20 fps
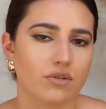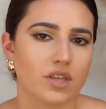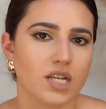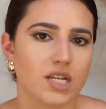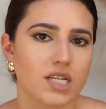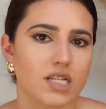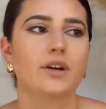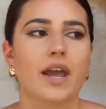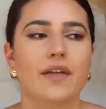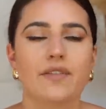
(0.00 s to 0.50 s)

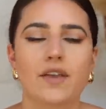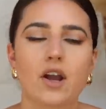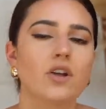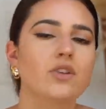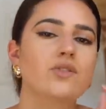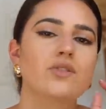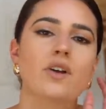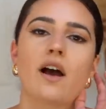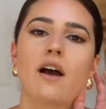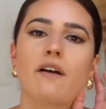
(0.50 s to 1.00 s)
this, and they
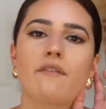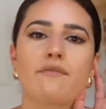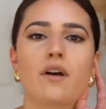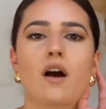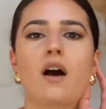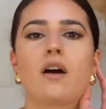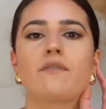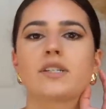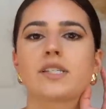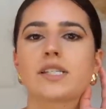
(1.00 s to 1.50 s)
also have
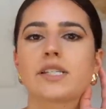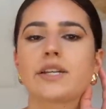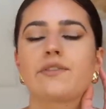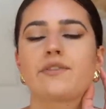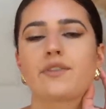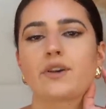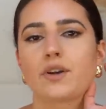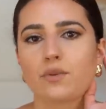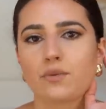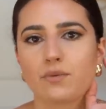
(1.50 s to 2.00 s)
obviously
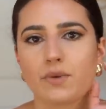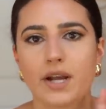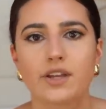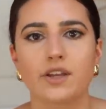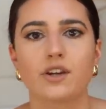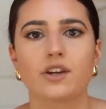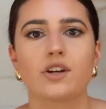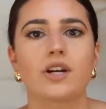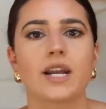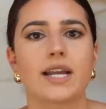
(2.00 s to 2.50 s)
their
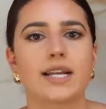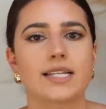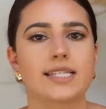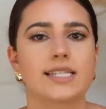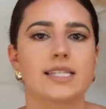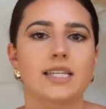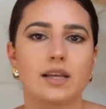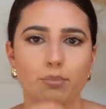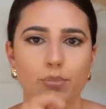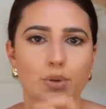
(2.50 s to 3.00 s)
regular like
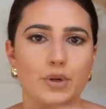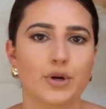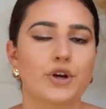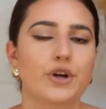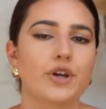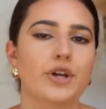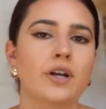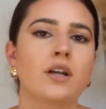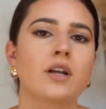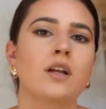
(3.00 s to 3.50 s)

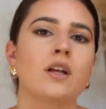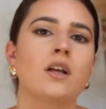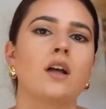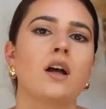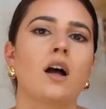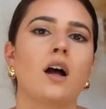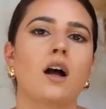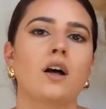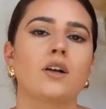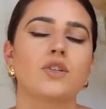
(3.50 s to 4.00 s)
zippered
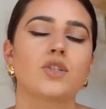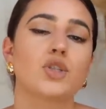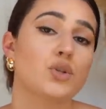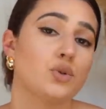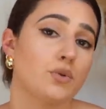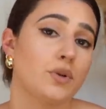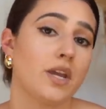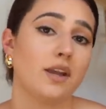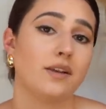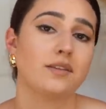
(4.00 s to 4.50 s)

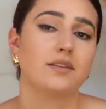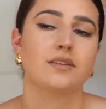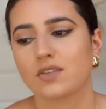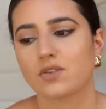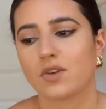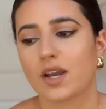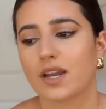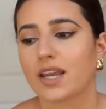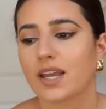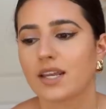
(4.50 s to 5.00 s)
suitcases.
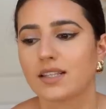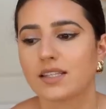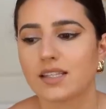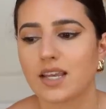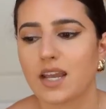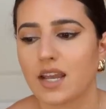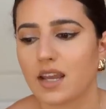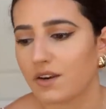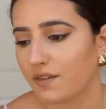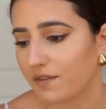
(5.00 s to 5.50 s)
So I can't
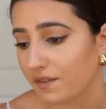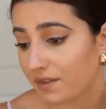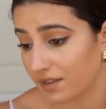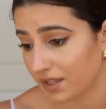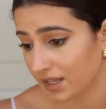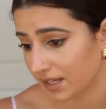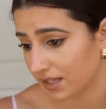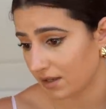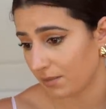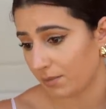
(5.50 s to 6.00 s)
say enough good
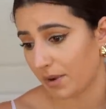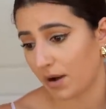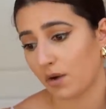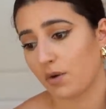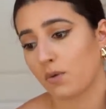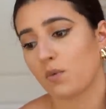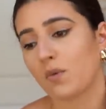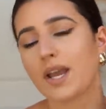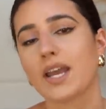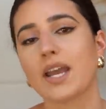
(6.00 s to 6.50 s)
things about
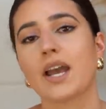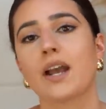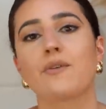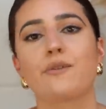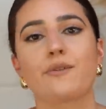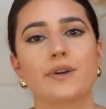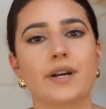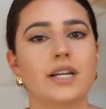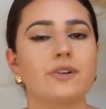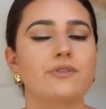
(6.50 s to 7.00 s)
Away. I
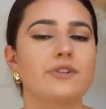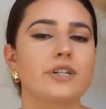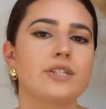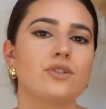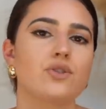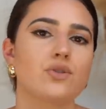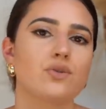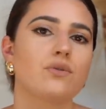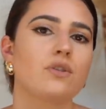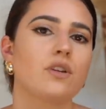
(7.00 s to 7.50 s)
really, really
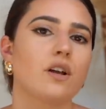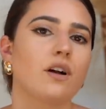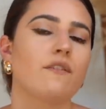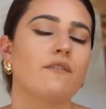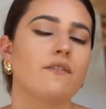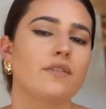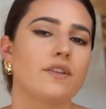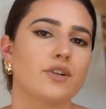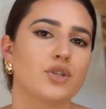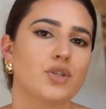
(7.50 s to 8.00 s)
do
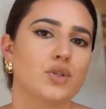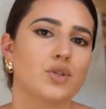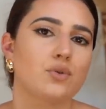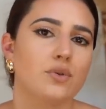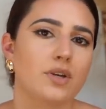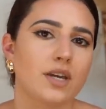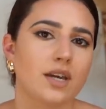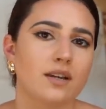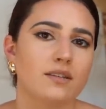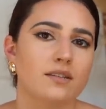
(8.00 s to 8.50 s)
love their
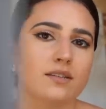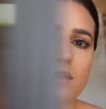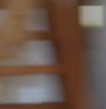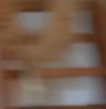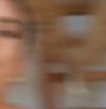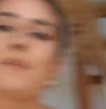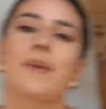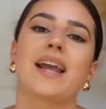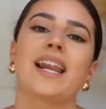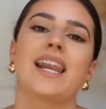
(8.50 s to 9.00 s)
suitcases.
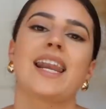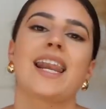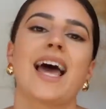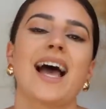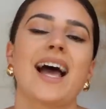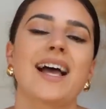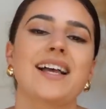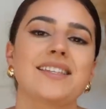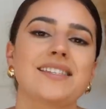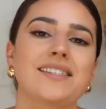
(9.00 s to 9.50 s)
And my
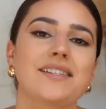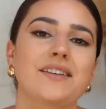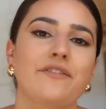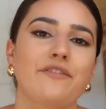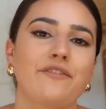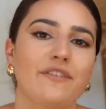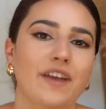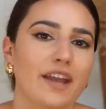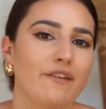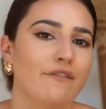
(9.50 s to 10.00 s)
last
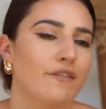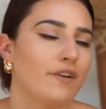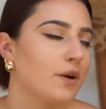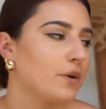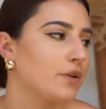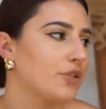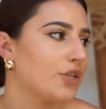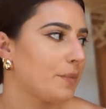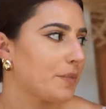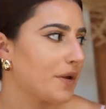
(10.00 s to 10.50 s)
favorite,
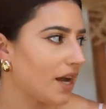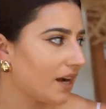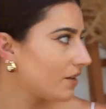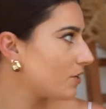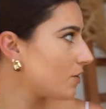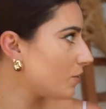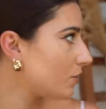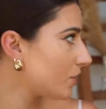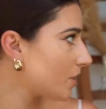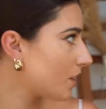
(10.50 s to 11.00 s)
which I'm not
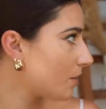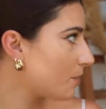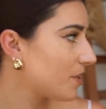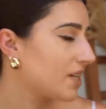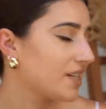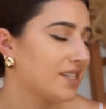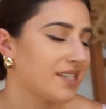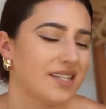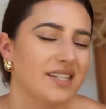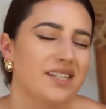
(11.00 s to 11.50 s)
gonna hold up
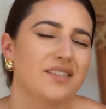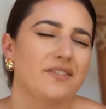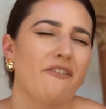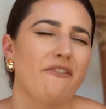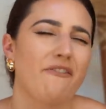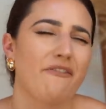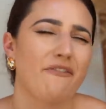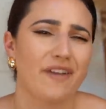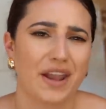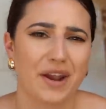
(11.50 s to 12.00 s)
because it is
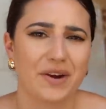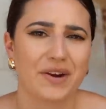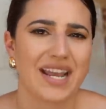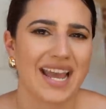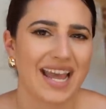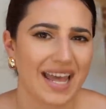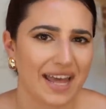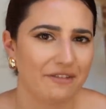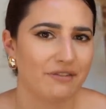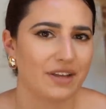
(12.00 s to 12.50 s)
very
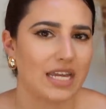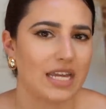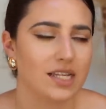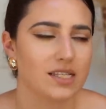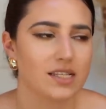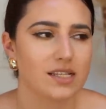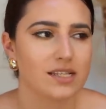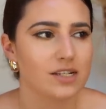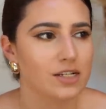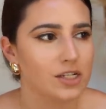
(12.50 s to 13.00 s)
heavy. It
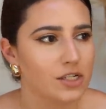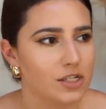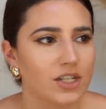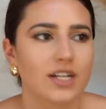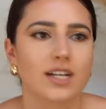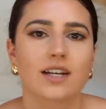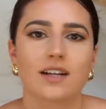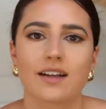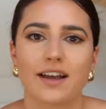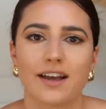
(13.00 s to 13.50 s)
doesn't
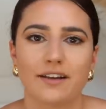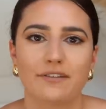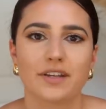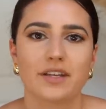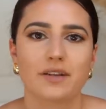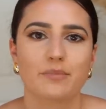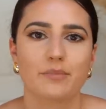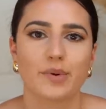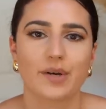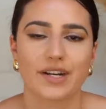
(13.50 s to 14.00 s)
look
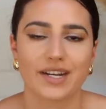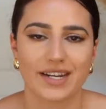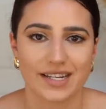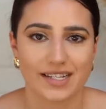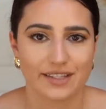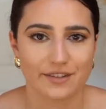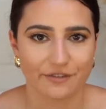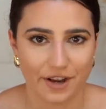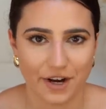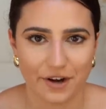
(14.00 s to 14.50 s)
heavy, but it
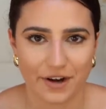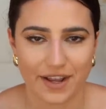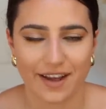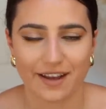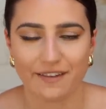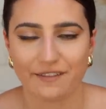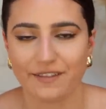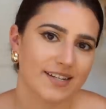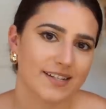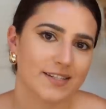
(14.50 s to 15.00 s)
is very
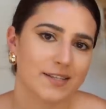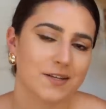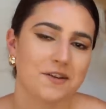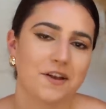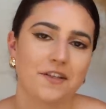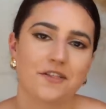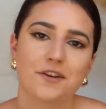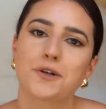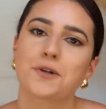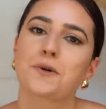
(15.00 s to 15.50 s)
heavy. It is
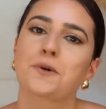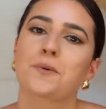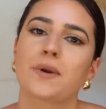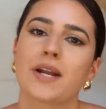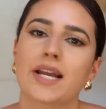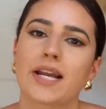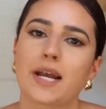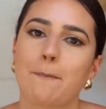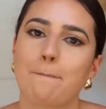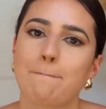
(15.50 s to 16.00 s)
another
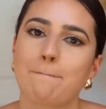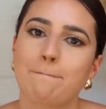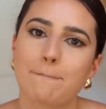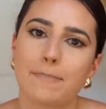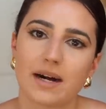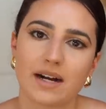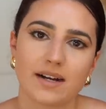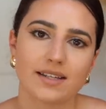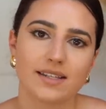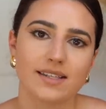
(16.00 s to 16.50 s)
Greek
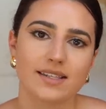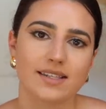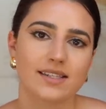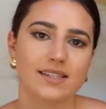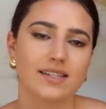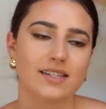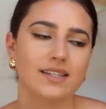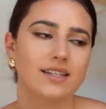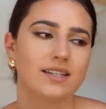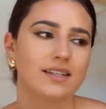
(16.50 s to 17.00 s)

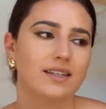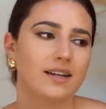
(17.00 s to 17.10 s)
bust,